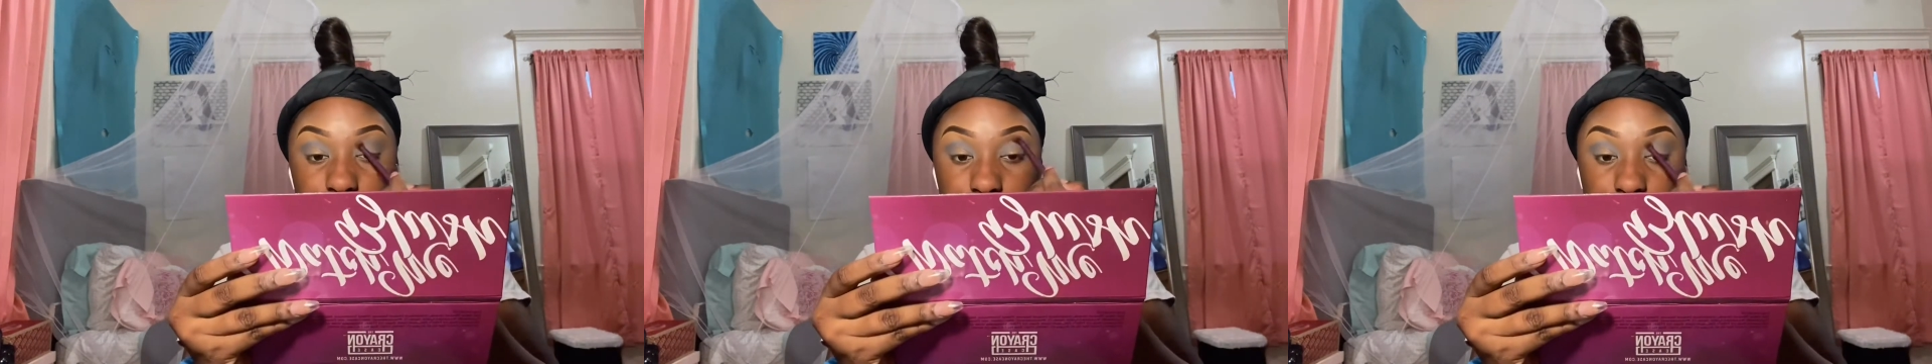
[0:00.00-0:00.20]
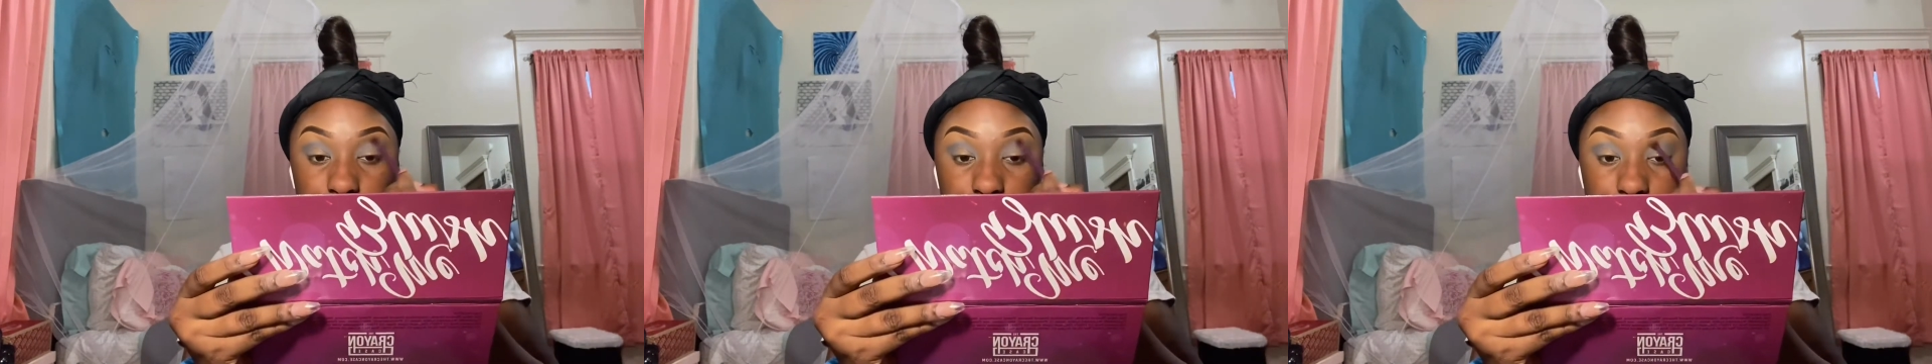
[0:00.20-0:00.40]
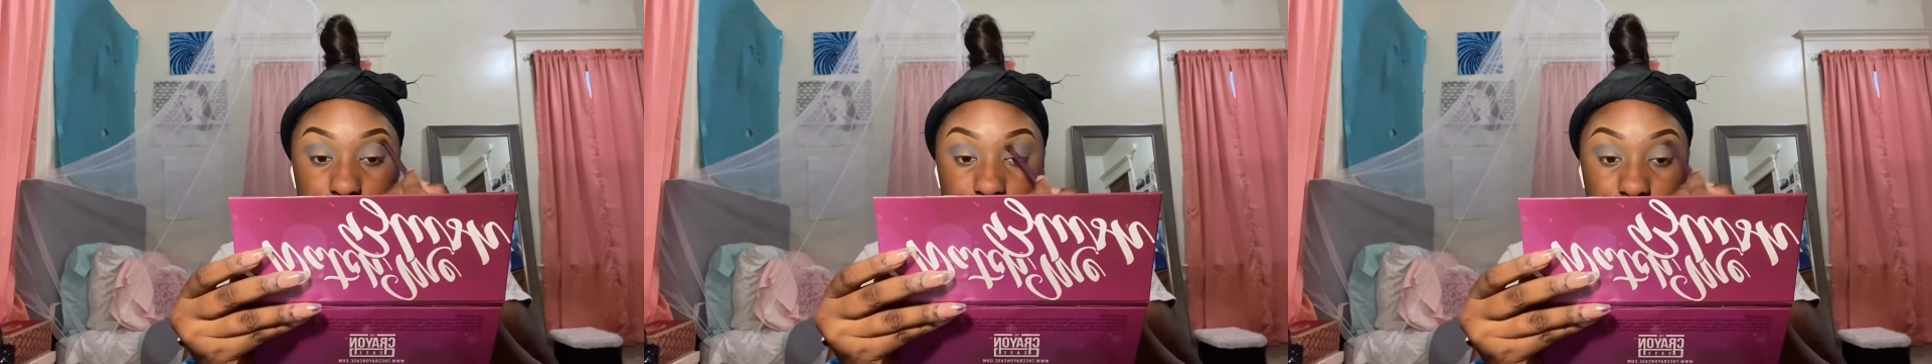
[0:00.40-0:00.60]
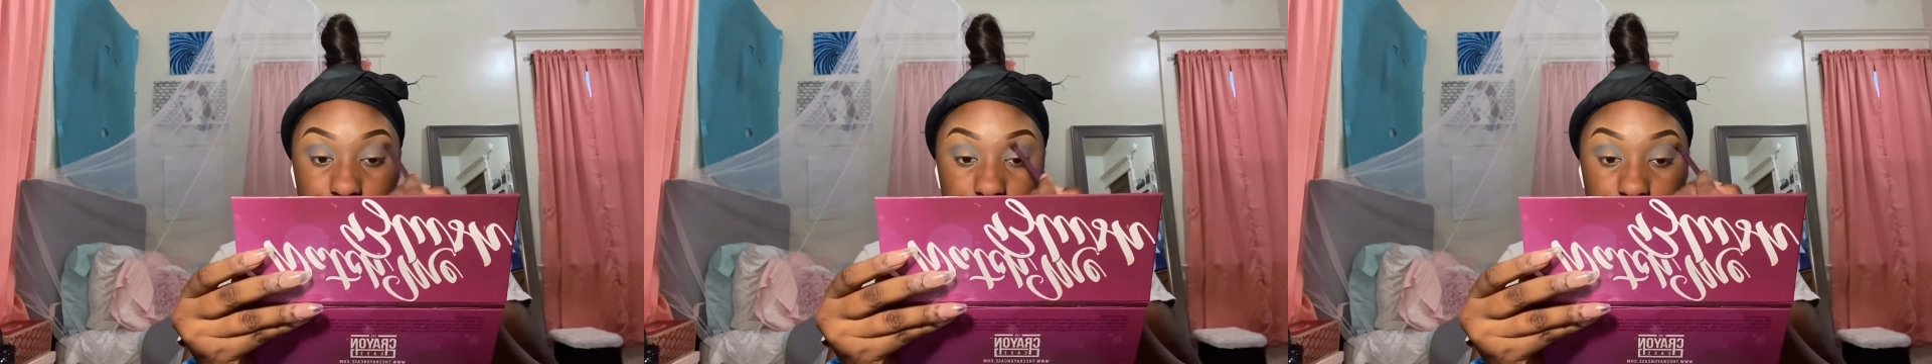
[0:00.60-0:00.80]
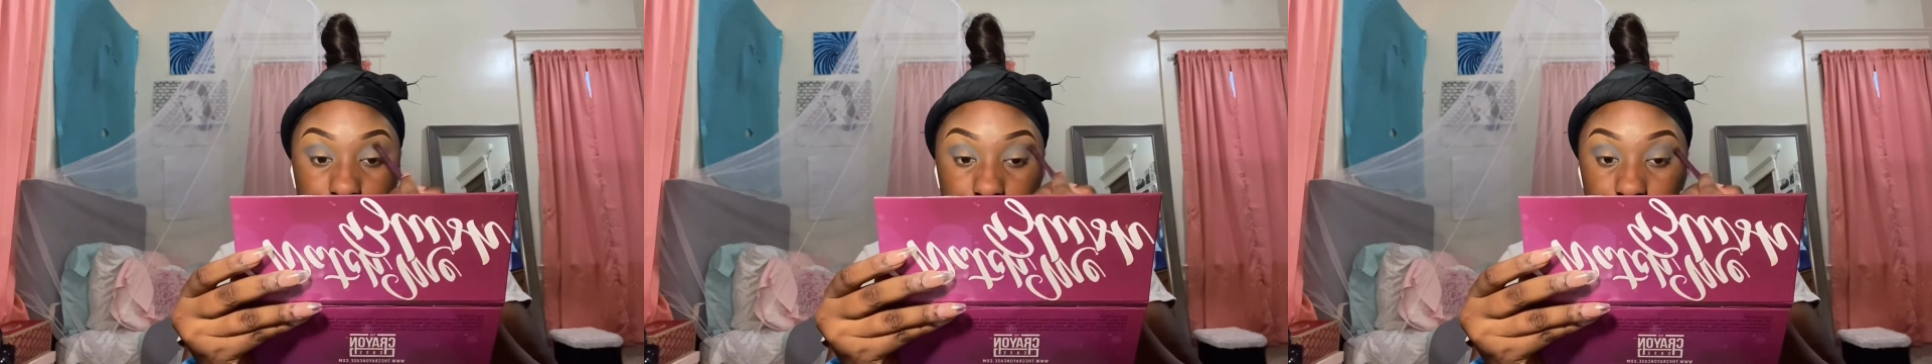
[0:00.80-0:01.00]
ever
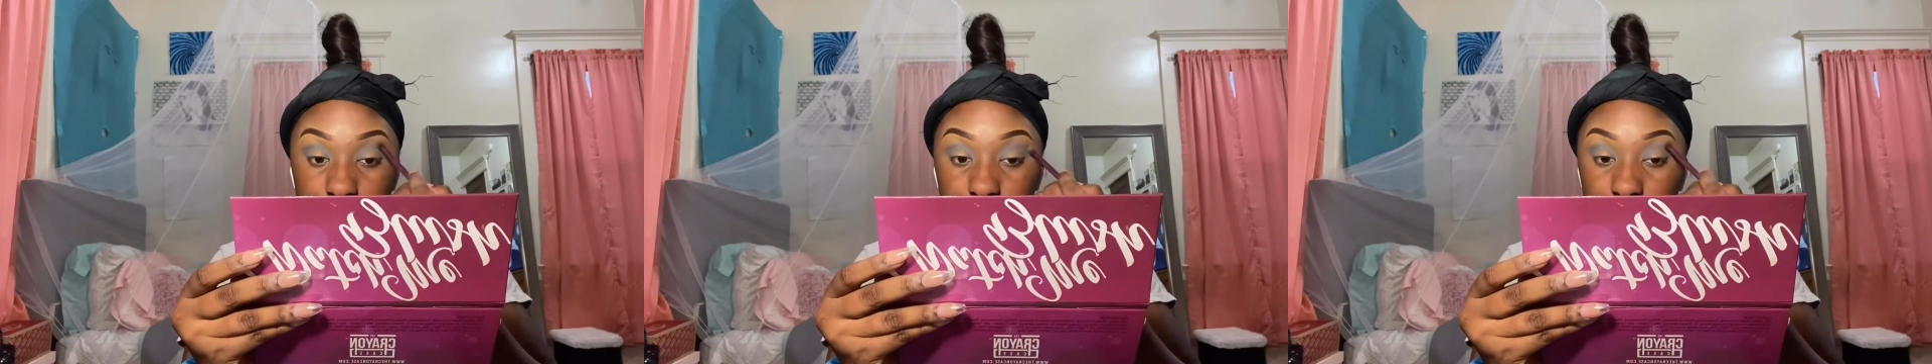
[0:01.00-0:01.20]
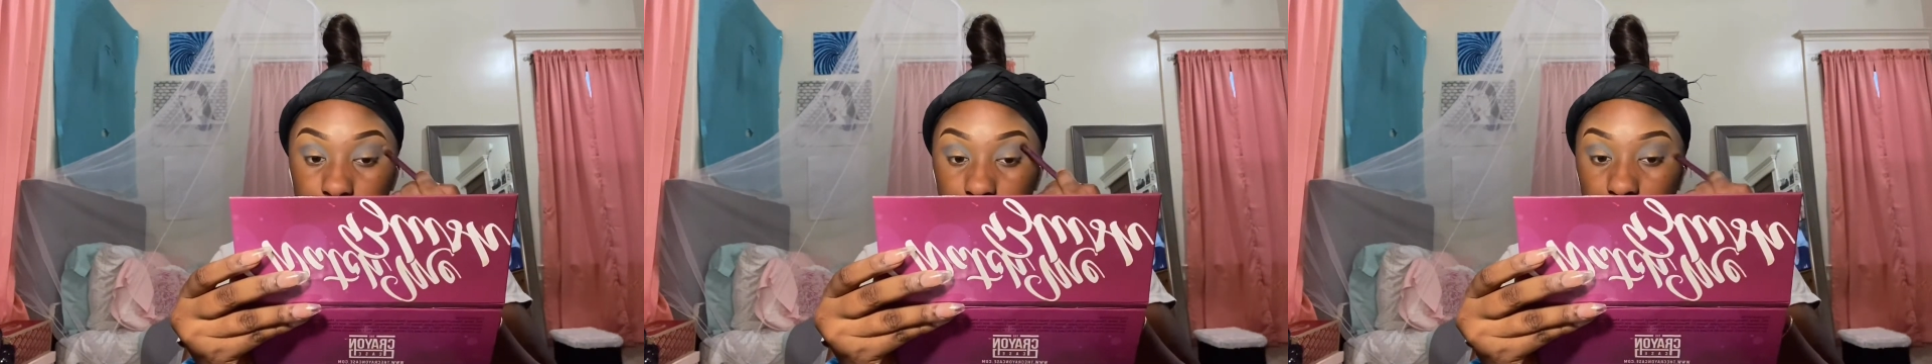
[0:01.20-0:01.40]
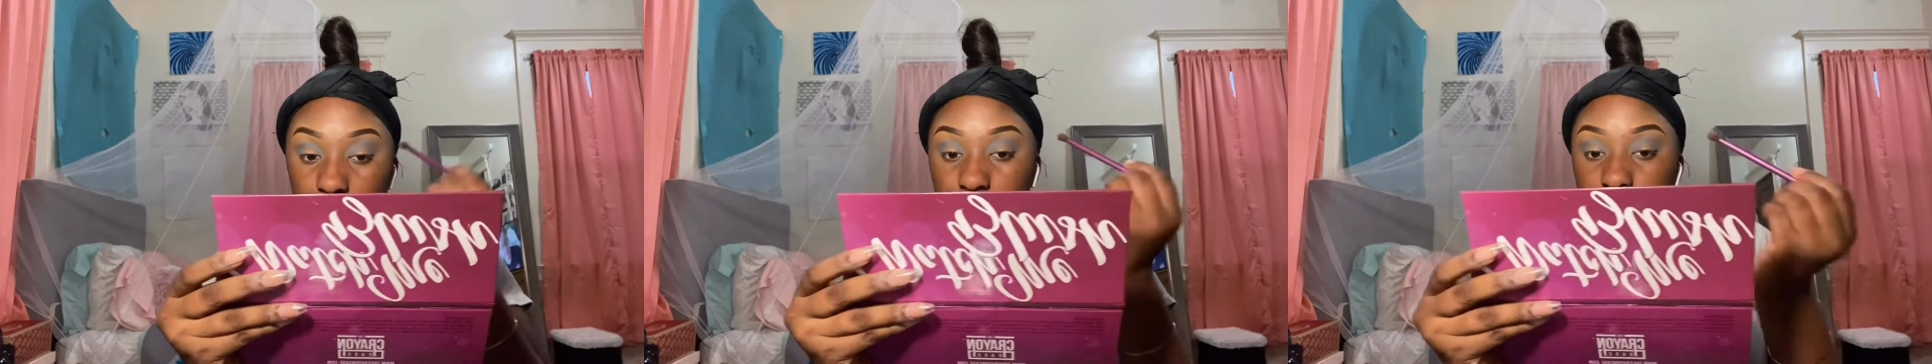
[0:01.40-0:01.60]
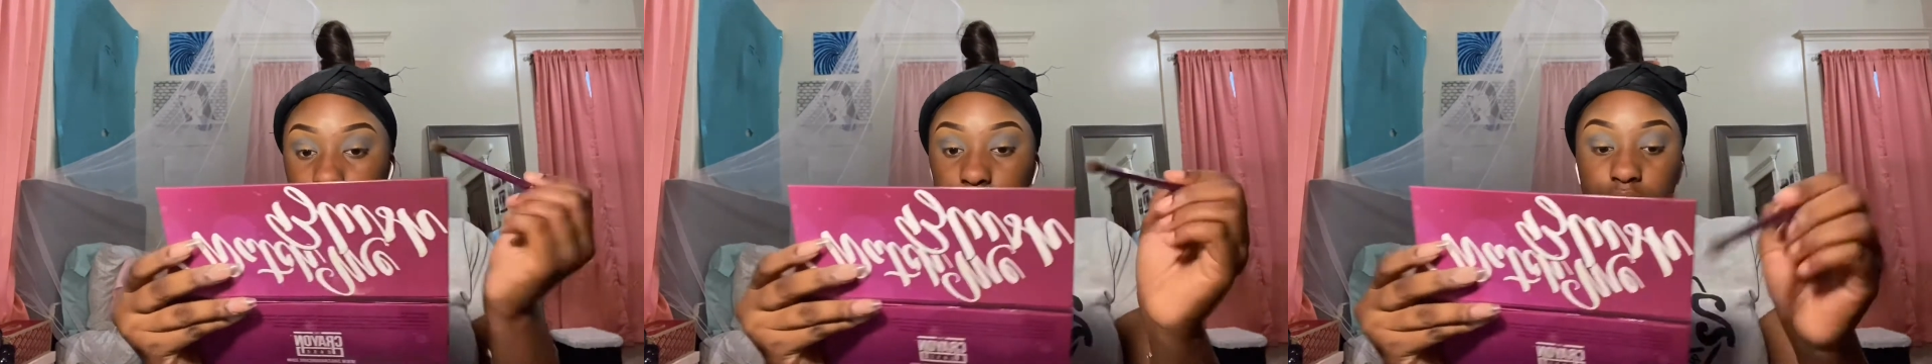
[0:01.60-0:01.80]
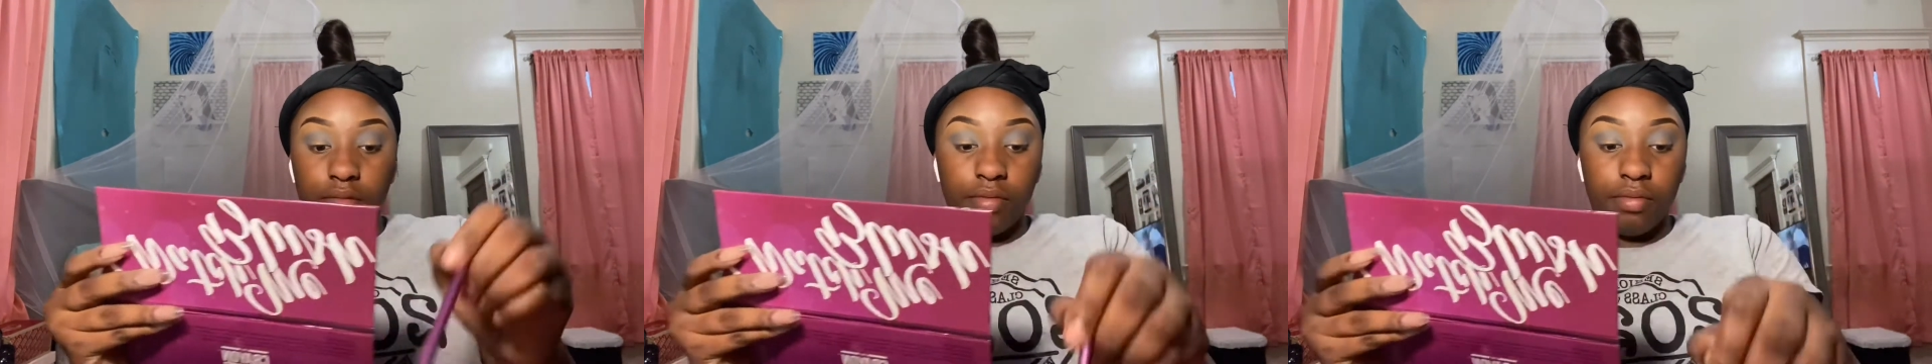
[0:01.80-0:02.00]
touching the arch of